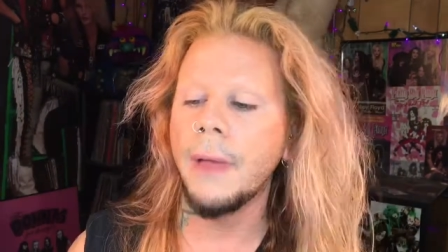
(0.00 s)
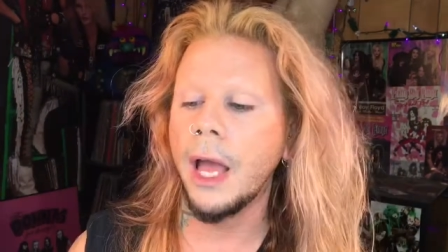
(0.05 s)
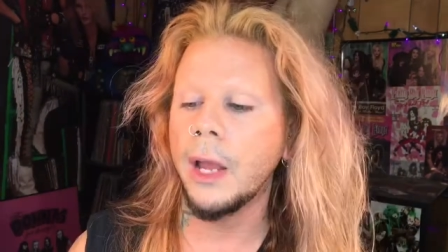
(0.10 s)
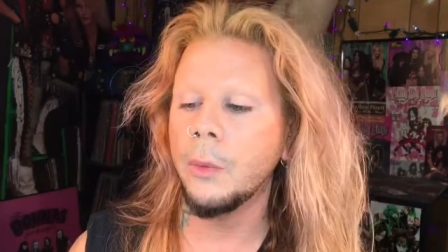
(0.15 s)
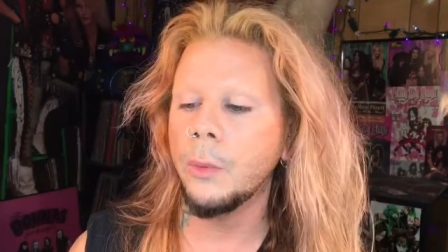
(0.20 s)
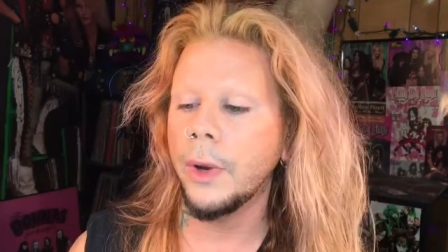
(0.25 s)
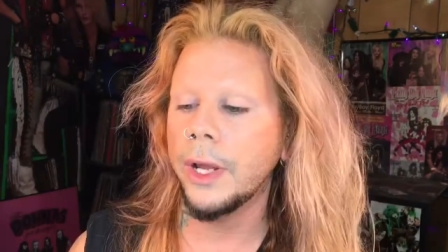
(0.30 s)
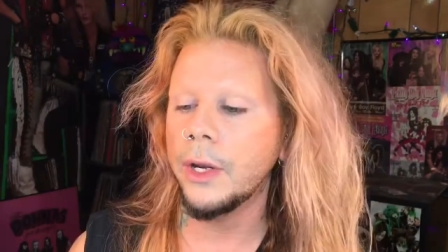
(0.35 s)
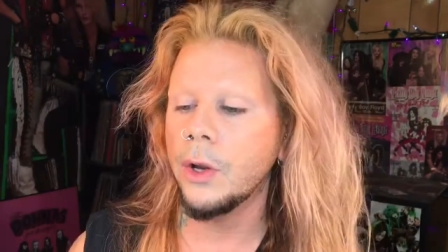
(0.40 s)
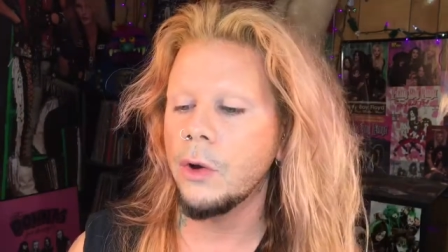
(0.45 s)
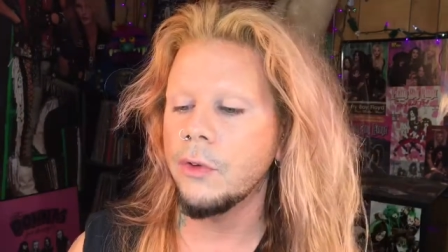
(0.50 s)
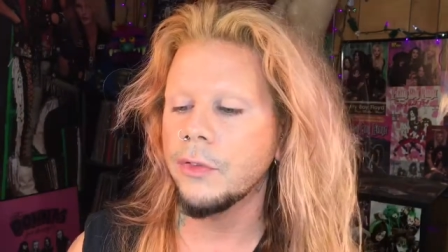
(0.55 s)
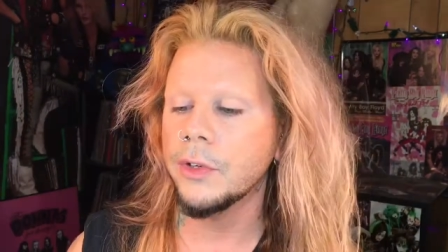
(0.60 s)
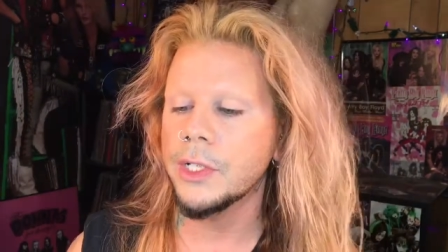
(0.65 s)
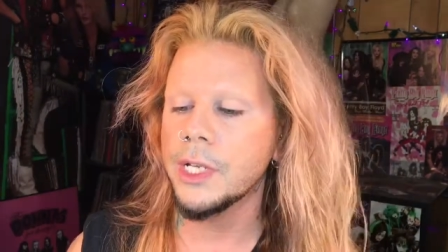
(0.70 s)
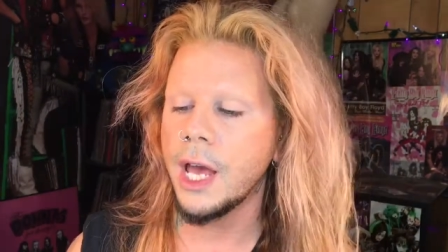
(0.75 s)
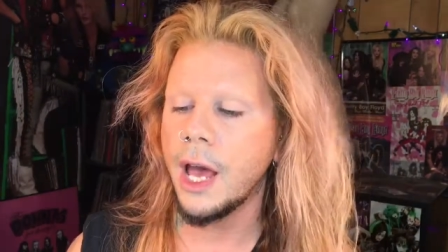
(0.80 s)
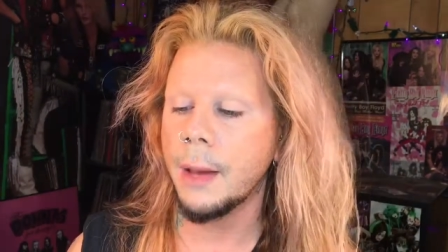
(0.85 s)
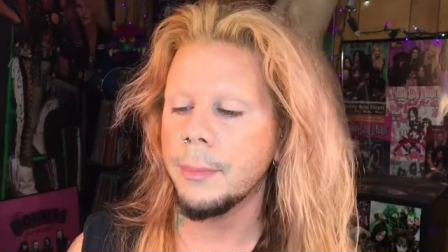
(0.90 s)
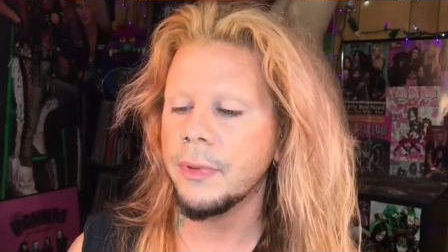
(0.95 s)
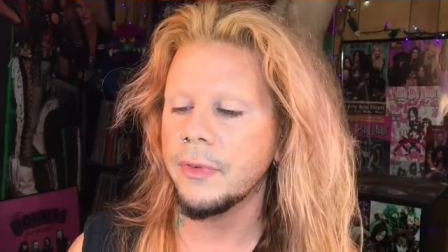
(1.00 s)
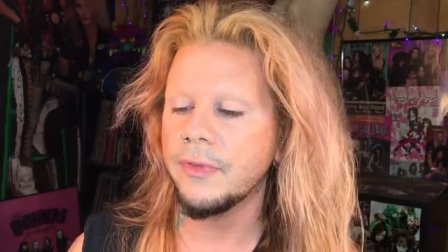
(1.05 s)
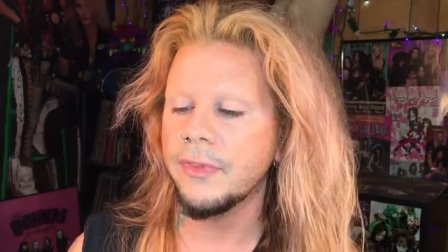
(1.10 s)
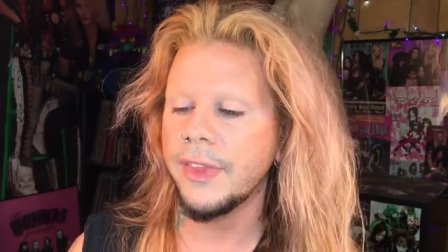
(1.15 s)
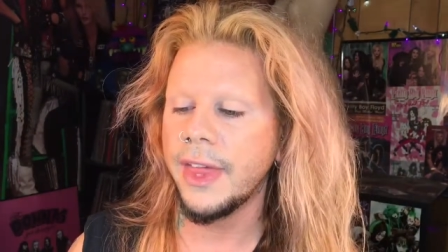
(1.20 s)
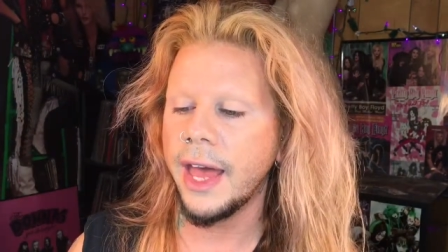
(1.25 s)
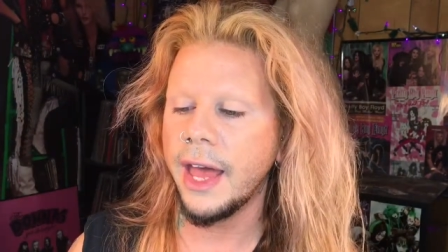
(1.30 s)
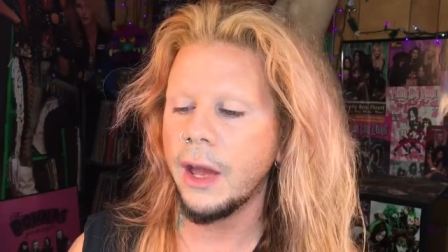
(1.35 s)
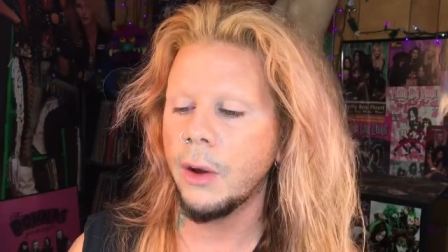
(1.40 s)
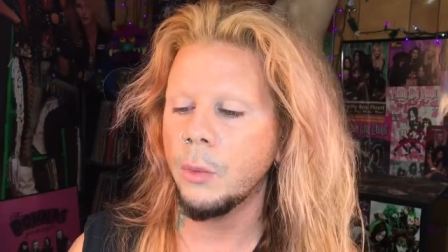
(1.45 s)
I went over top of
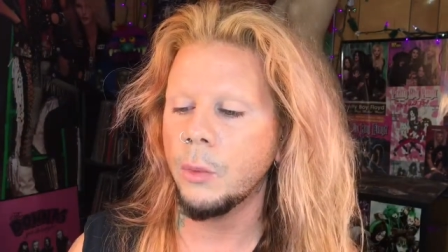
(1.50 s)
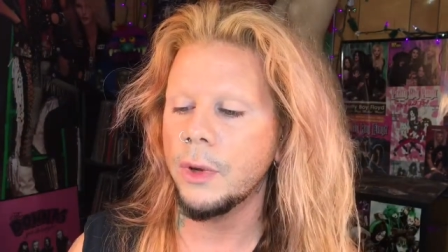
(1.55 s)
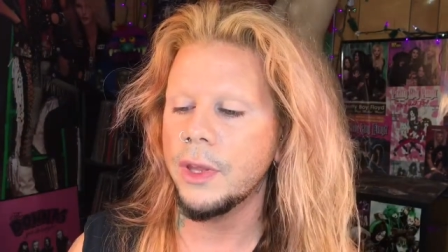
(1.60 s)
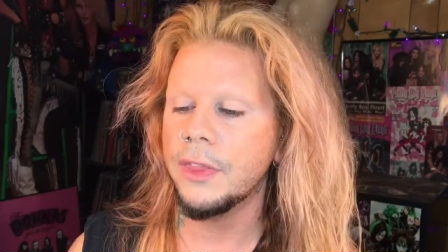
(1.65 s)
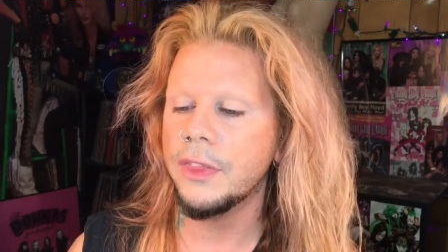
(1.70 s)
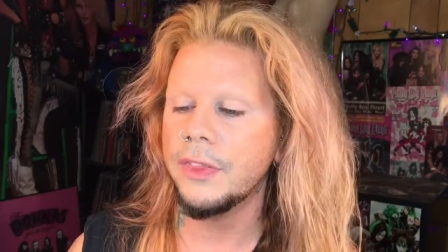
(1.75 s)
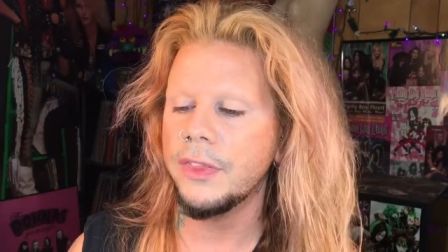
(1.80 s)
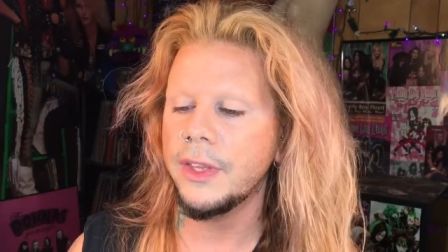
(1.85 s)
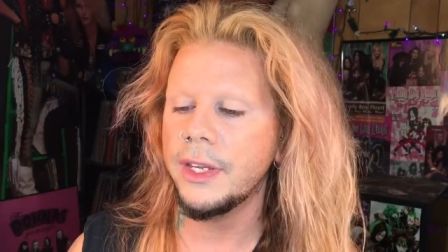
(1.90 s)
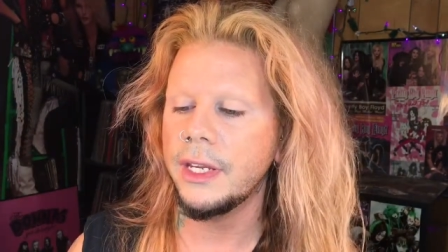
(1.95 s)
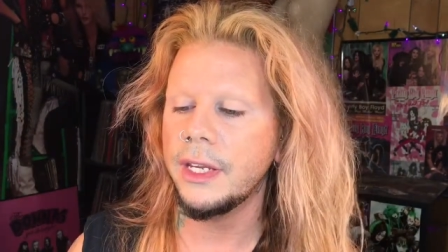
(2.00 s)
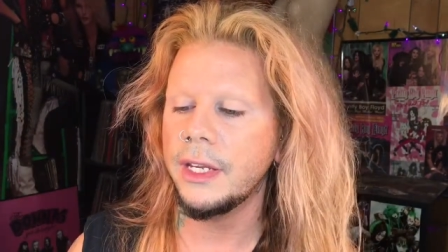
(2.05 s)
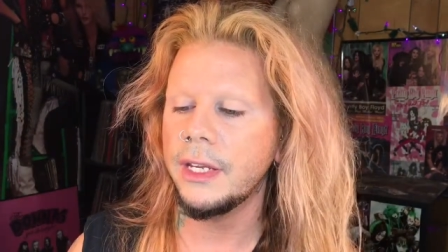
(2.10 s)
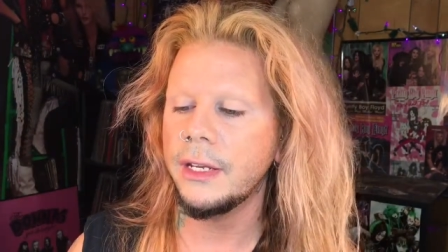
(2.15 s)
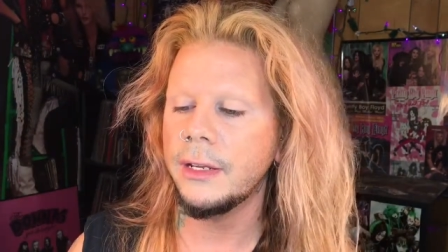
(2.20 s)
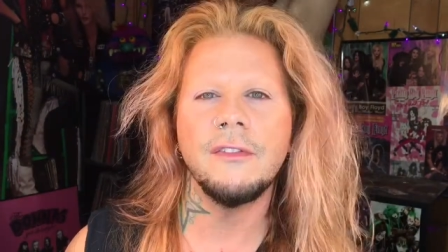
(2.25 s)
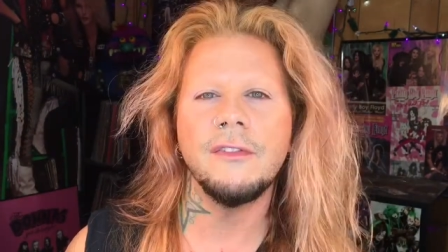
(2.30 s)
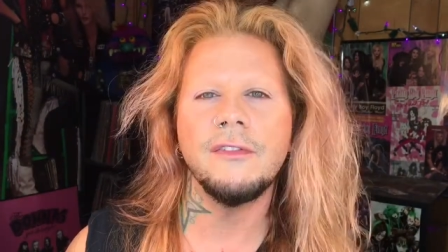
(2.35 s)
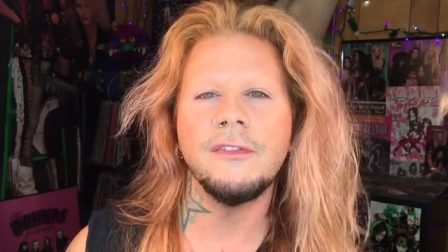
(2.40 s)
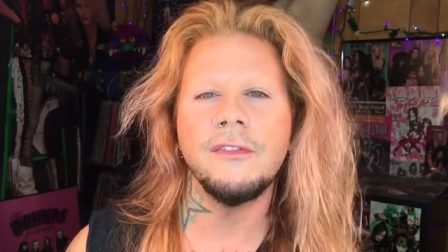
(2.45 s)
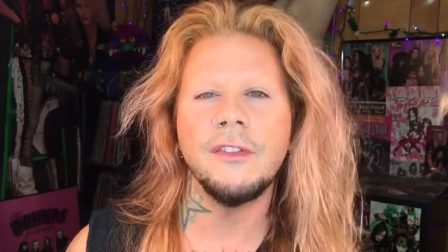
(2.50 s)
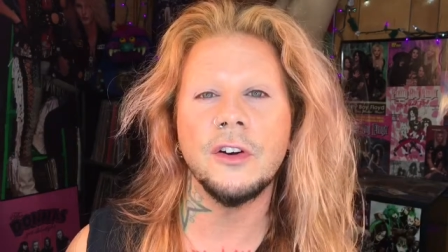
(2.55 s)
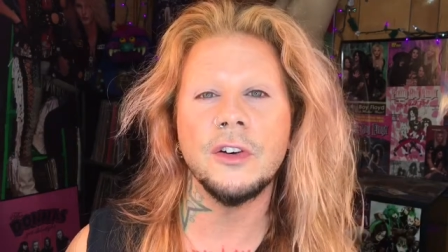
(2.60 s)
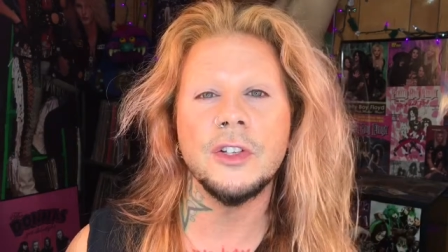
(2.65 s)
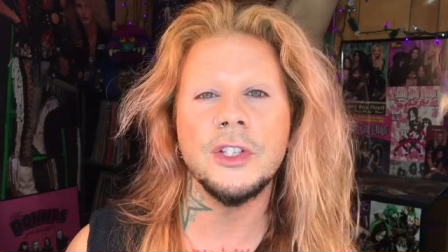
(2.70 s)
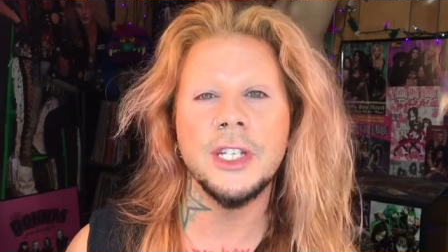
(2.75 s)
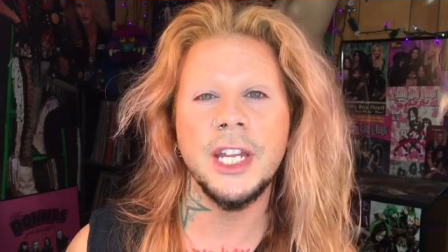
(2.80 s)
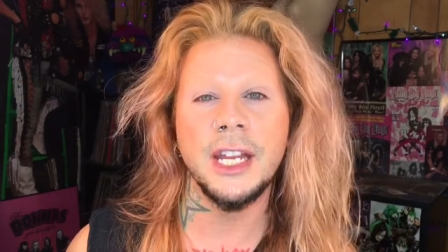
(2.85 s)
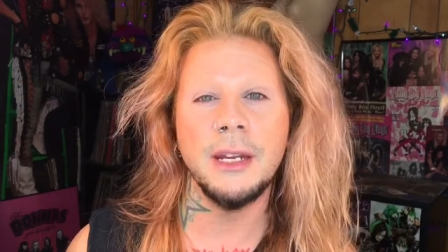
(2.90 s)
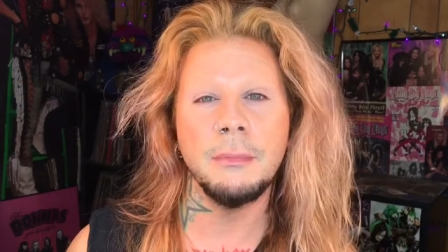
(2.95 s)
that with the
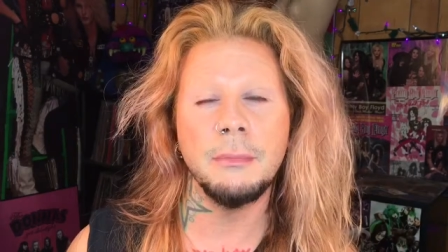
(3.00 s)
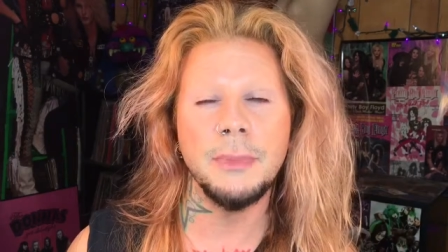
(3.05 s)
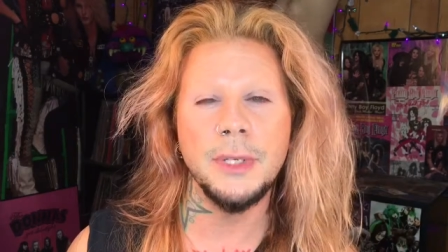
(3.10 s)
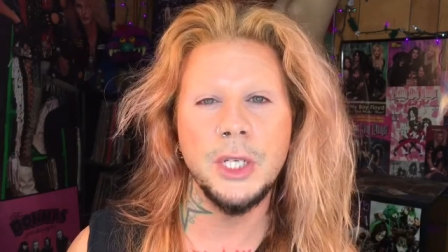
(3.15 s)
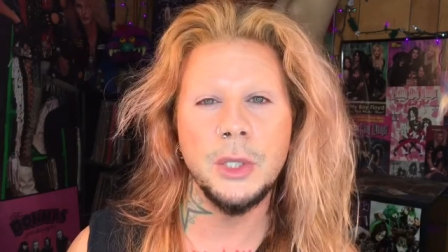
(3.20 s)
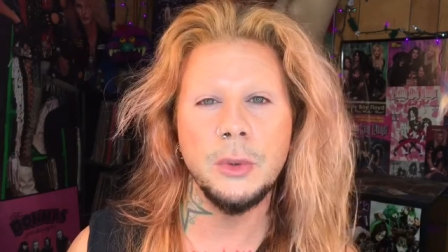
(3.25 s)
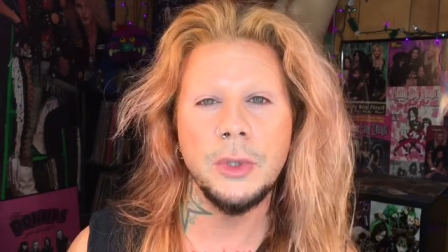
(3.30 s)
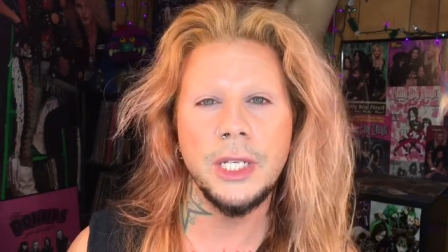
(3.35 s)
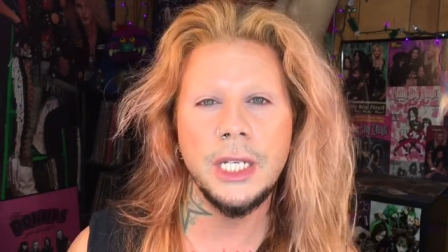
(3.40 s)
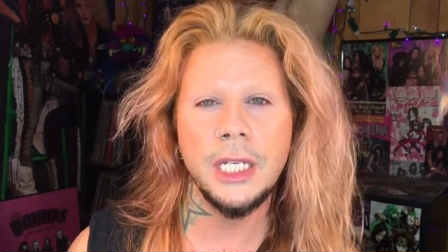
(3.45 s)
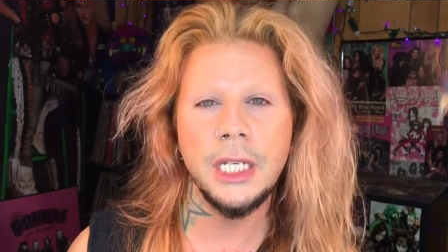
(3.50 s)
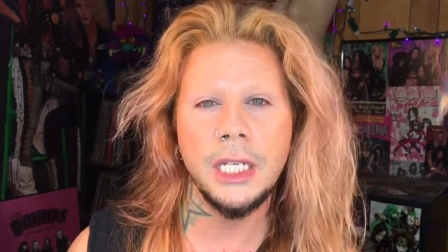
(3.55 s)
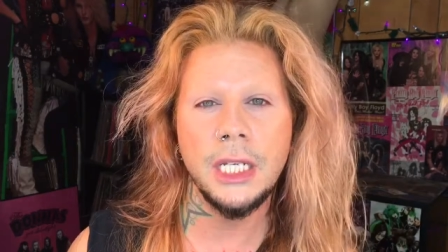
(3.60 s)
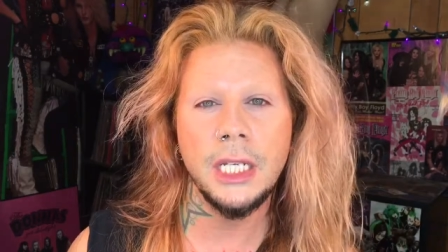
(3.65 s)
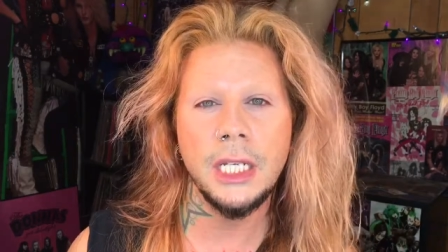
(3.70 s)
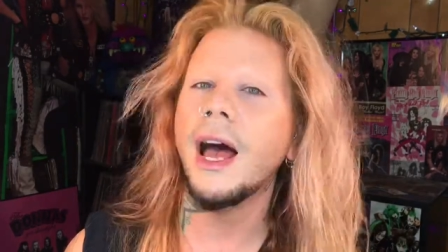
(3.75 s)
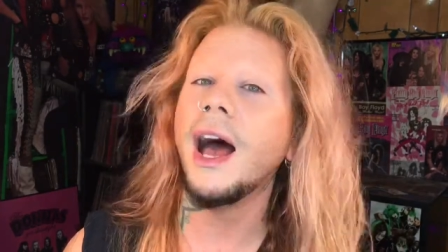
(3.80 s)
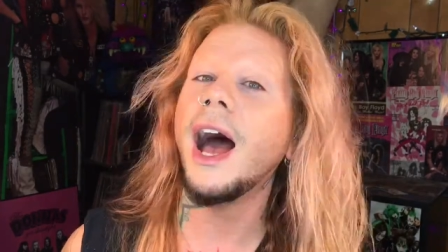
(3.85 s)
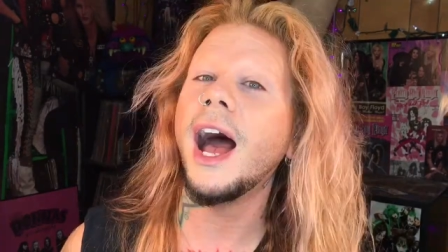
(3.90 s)
First Aid Beauty